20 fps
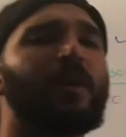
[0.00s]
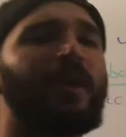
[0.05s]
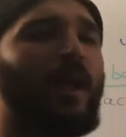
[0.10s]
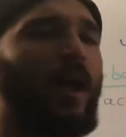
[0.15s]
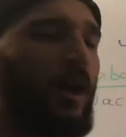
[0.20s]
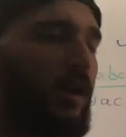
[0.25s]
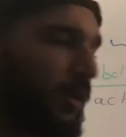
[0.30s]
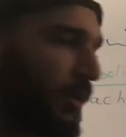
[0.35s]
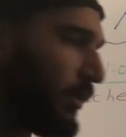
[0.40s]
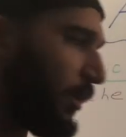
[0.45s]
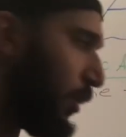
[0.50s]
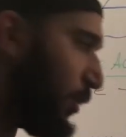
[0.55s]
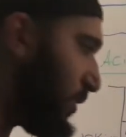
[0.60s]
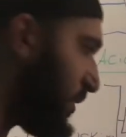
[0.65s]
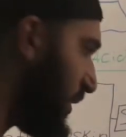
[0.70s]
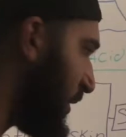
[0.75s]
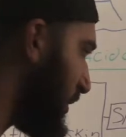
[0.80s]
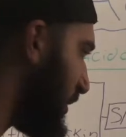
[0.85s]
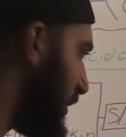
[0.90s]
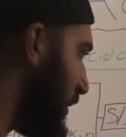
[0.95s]

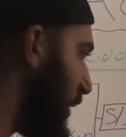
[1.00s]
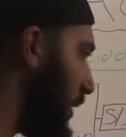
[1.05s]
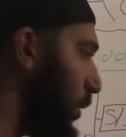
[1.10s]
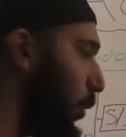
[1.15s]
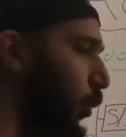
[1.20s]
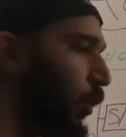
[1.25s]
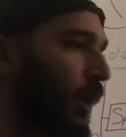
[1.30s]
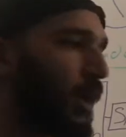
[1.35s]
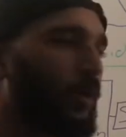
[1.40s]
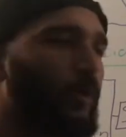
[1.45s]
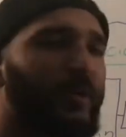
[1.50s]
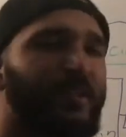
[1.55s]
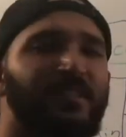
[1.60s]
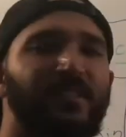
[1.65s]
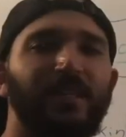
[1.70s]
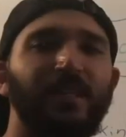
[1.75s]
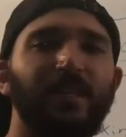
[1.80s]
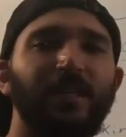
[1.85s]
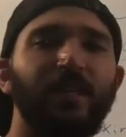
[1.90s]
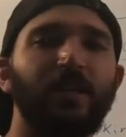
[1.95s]
alkalosis. What are we
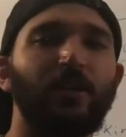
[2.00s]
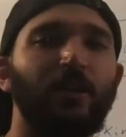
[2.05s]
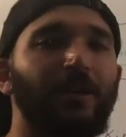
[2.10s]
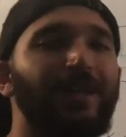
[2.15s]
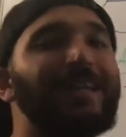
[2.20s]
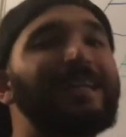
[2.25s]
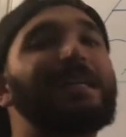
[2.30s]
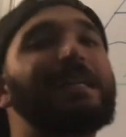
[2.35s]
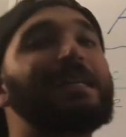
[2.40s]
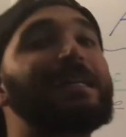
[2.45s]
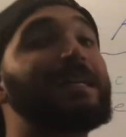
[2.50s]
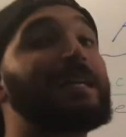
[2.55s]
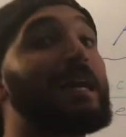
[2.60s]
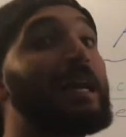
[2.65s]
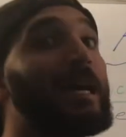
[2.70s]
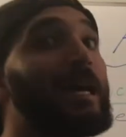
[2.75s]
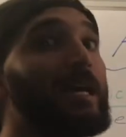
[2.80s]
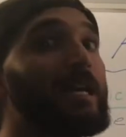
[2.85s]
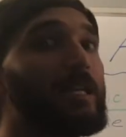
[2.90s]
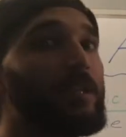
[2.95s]
seeing here?
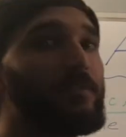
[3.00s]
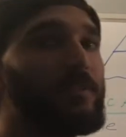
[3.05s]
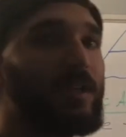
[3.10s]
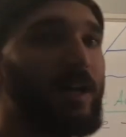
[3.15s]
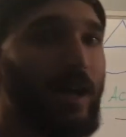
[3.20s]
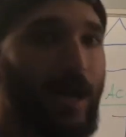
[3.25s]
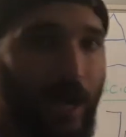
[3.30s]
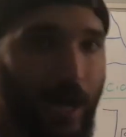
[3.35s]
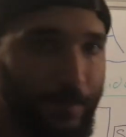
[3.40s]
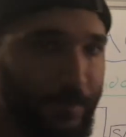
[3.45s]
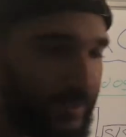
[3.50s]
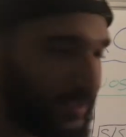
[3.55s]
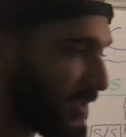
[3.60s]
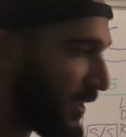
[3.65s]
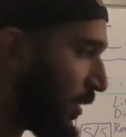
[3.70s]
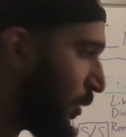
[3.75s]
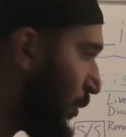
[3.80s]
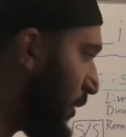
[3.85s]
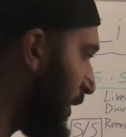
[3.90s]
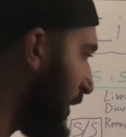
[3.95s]
Kind of the opposite,
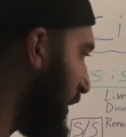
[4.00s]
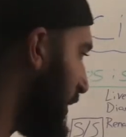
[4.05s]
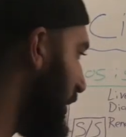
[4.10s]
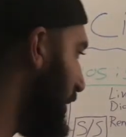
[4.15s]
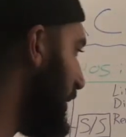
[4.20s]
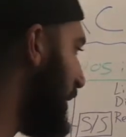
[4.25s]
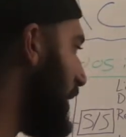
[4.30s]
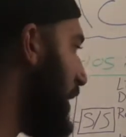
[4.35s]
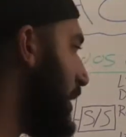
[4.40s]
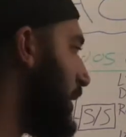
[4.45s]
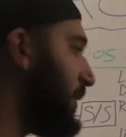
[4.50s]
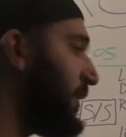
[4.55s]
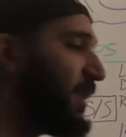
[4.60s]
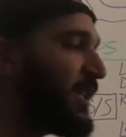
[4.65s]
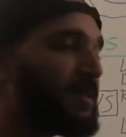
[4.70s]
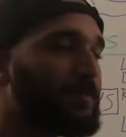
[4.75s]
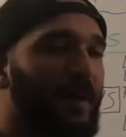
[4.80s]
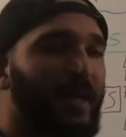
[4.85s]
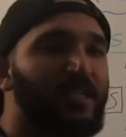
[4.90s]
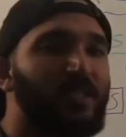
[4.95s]
right? These
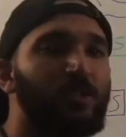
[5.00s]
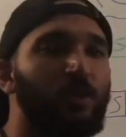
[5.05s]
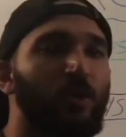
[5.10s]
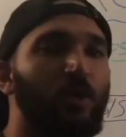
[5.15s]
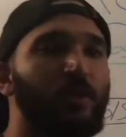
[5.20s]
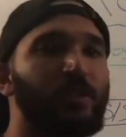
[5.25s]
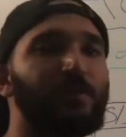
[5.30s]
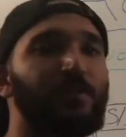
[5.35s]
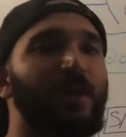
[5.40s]
patients are going to be